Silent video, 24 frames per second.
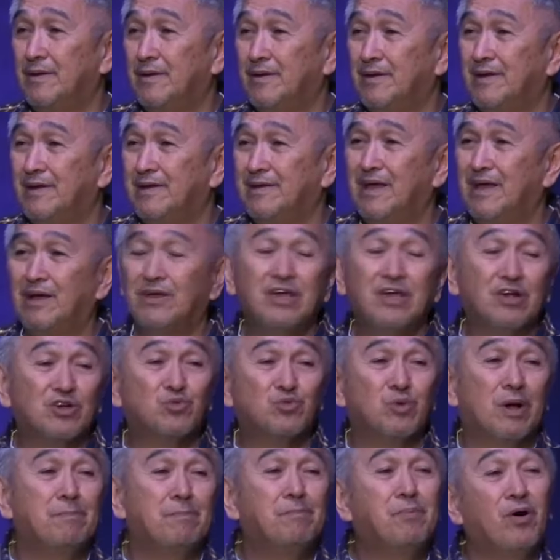Now, here's
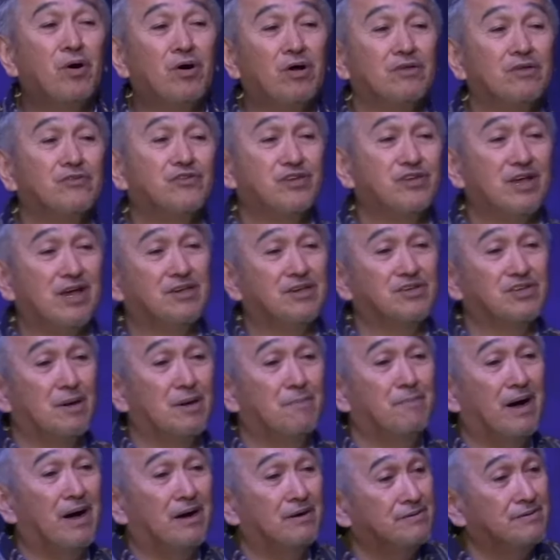what Paul says
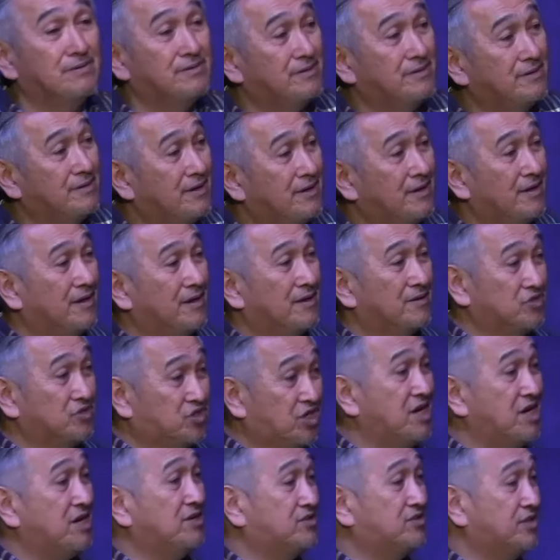about
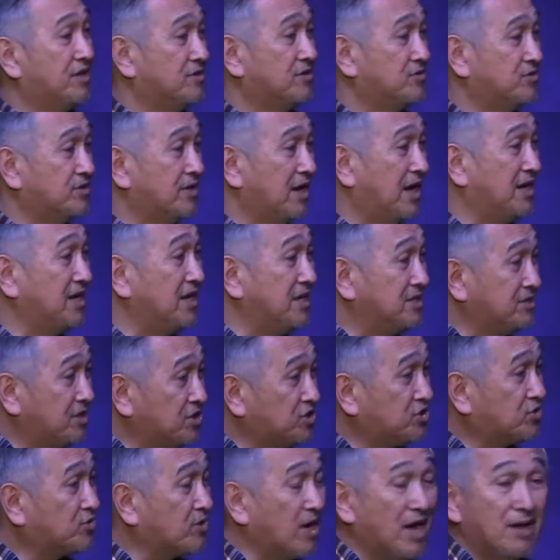Jesus, and he
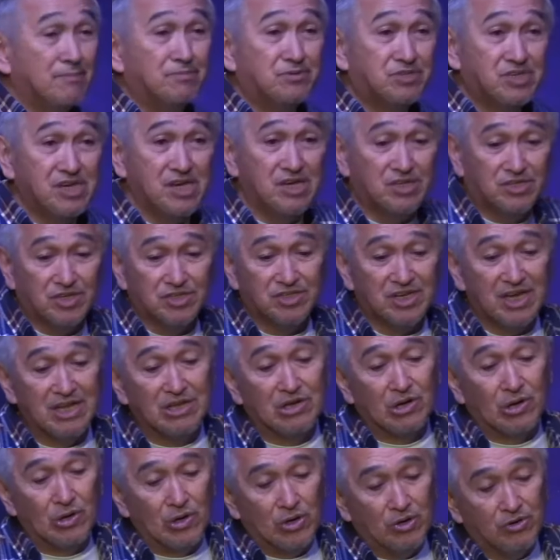described Jesus in
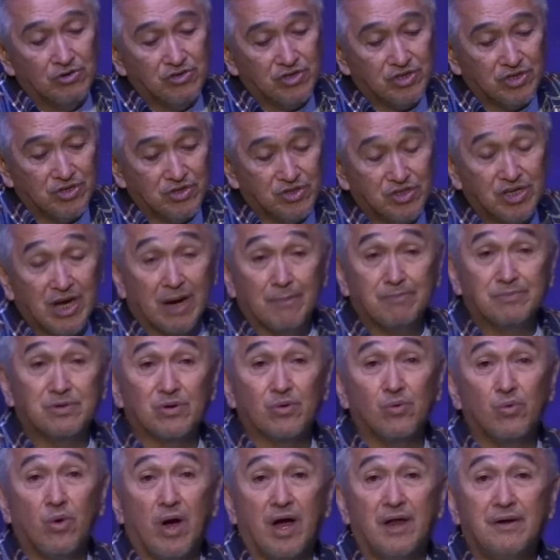Colossians chapter
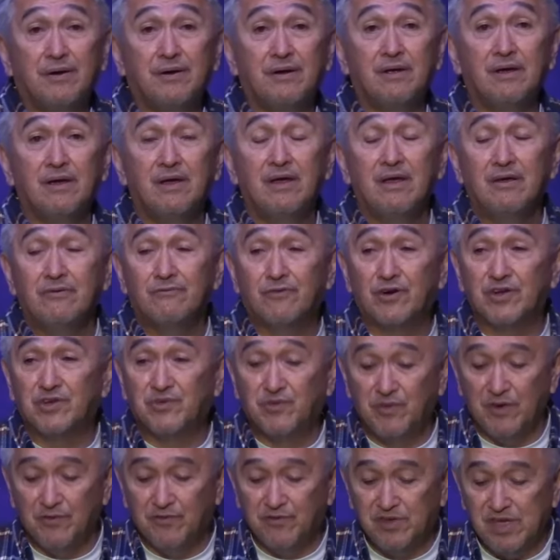1, verse
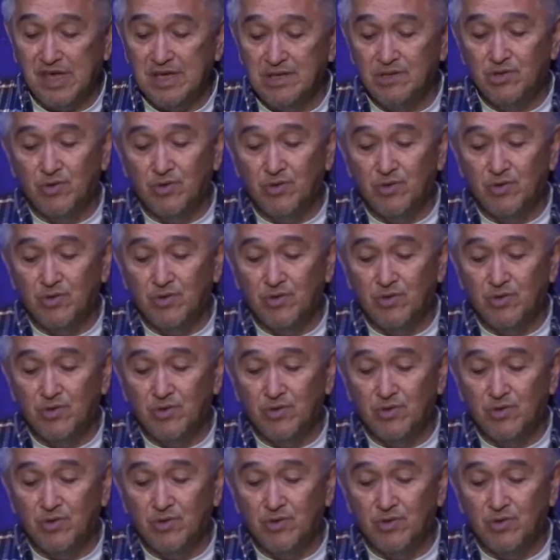15 to